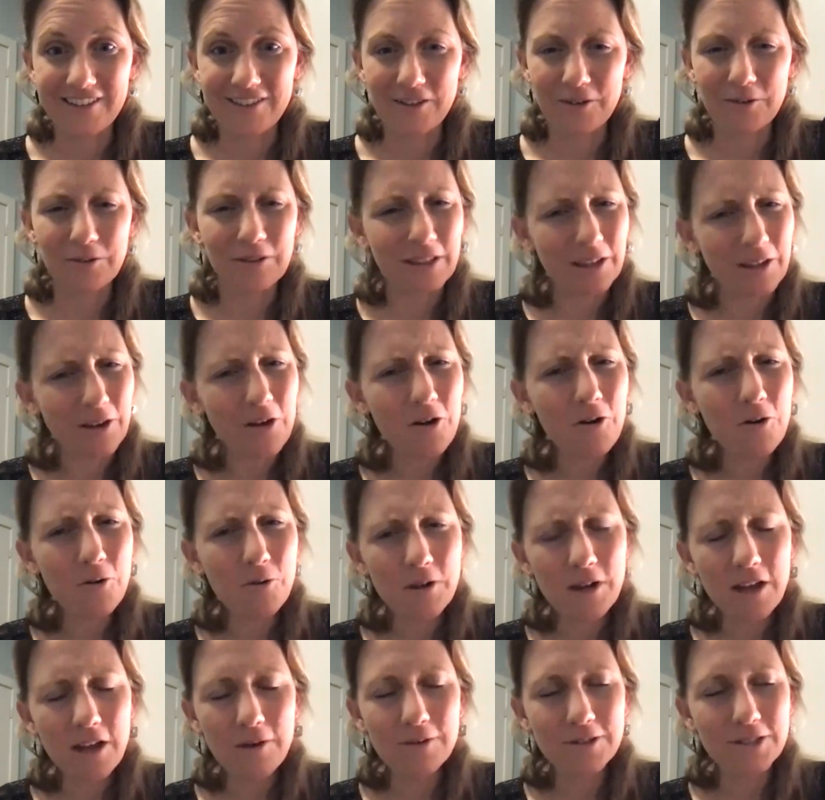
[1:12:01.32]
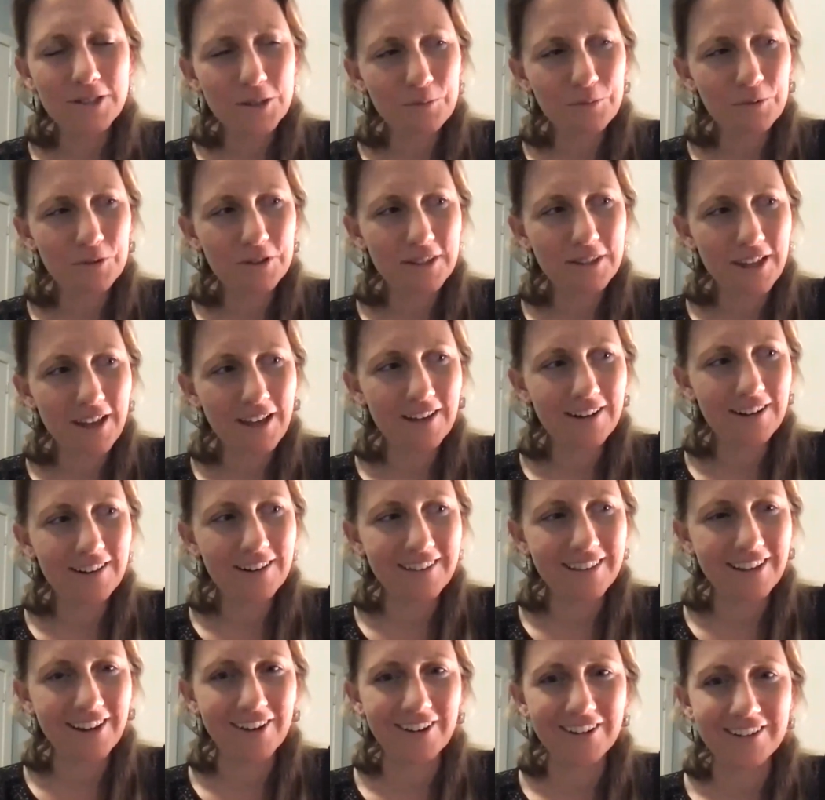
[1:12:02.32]
thought, like, oh yeah, we should put that on
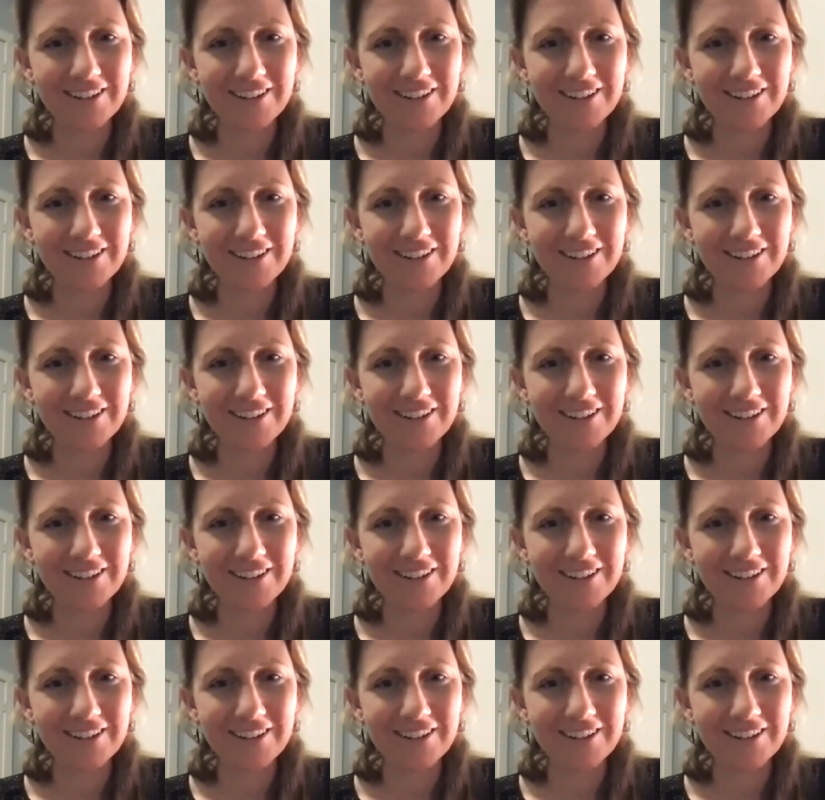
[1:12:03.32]
there.